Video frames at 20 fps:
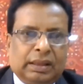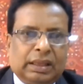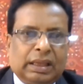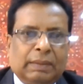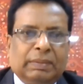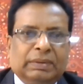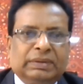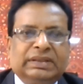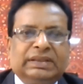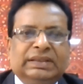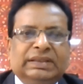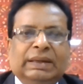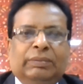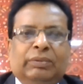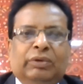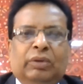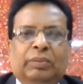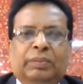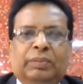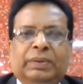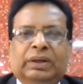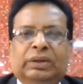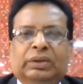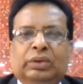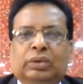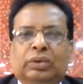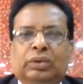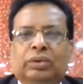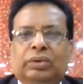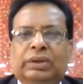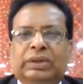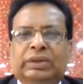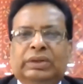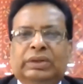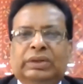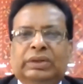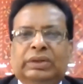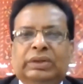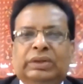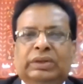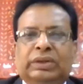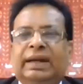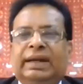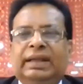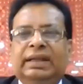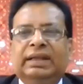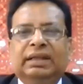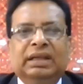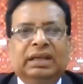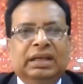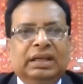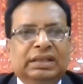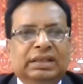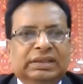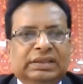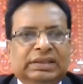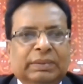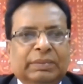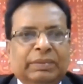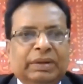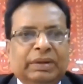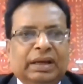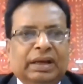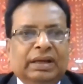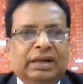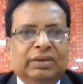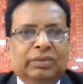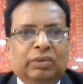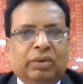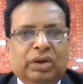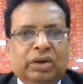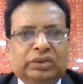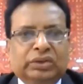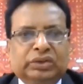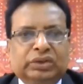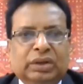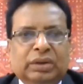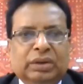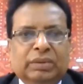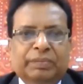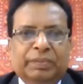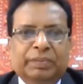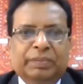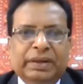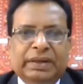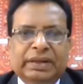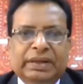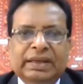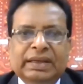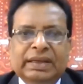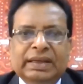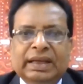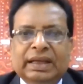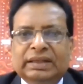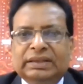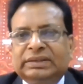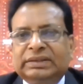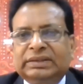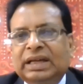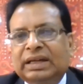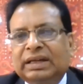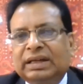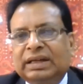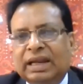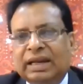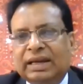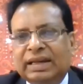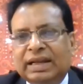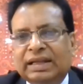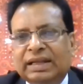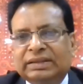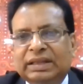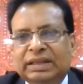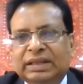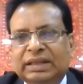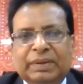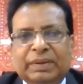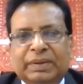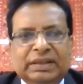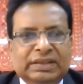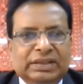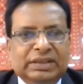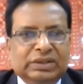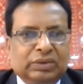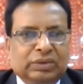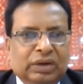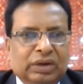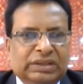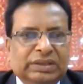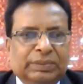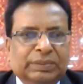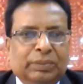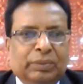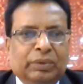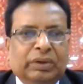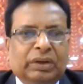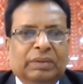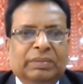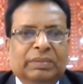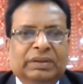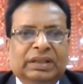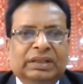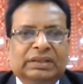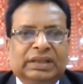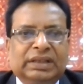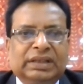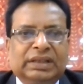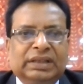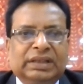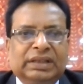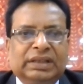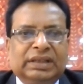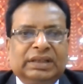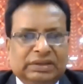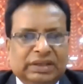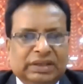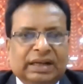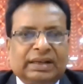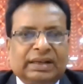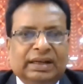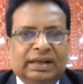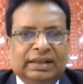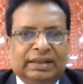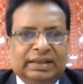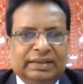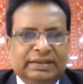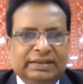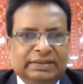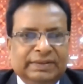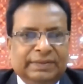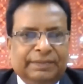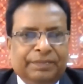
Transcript: development through regional training, seminar, workshop, meeting, and SAARC agriculture PhD scholarship program in the South SAARC countries.